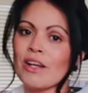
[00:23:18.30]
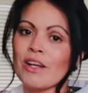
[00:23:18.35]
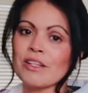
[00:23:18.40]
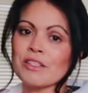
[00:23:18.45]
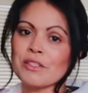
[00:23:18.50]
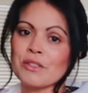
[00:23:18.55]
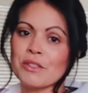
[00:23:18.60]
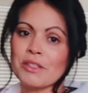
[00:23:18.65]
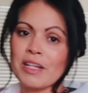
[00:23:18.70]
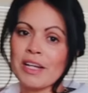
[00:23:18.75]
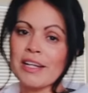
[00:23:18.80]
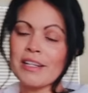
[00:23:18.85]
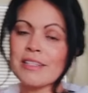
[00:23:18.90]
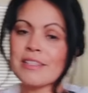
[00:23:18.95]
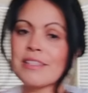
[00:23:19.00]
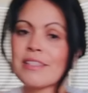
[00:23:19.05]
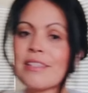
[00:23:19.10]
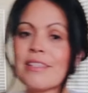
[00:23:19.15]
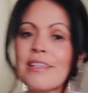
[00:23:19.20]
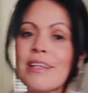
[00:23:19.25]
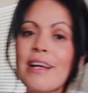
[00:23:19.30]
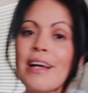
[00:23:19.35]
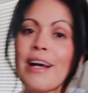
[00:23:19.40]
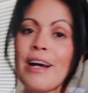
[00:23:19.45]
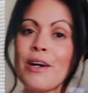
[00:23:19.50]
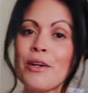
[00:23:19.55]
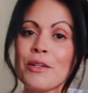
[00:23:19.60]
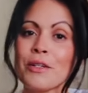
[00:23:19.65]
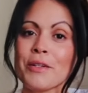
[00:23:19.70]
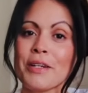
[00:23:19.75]
also, you guys,
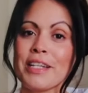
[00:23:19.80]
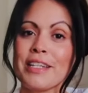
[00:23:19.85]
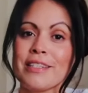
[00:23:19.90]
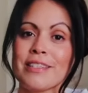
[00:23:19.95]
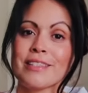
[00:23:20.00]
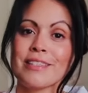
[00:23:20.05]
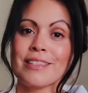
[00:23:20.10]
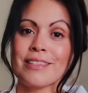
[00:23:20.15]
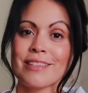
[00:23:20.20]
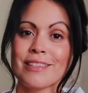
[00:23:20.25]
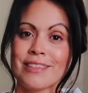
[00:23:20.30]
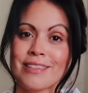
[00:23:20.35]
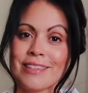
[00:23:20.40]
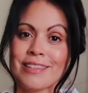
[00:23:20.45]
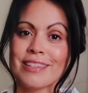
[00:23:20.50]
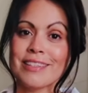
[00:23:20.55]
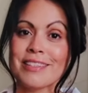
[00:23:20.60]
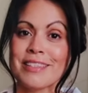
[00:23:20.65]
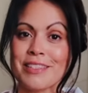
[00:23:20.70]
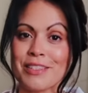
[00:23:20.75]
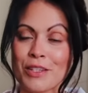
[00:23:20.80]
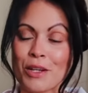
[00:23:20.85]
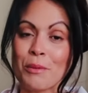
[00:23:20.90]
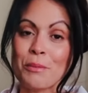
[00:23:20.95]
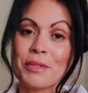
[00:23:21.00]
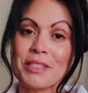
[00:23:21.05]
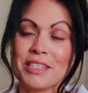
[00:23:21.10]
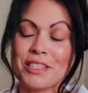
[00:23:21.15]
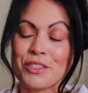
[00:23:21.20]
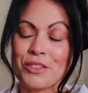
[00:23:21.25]
how great is this
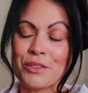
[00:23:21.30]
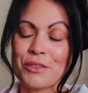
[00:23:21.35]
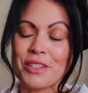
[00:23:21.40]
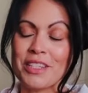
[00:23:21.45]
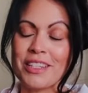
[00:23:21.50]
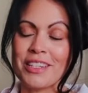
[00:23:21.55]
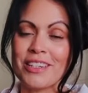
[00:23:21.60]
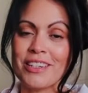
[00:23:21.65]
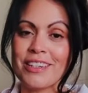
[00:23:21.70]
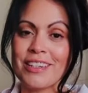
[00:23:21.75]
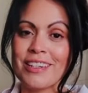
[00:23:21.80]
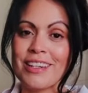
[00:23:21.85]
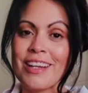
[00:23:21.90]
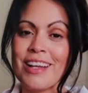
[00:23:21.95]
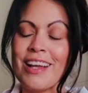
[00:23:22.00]
combination right here?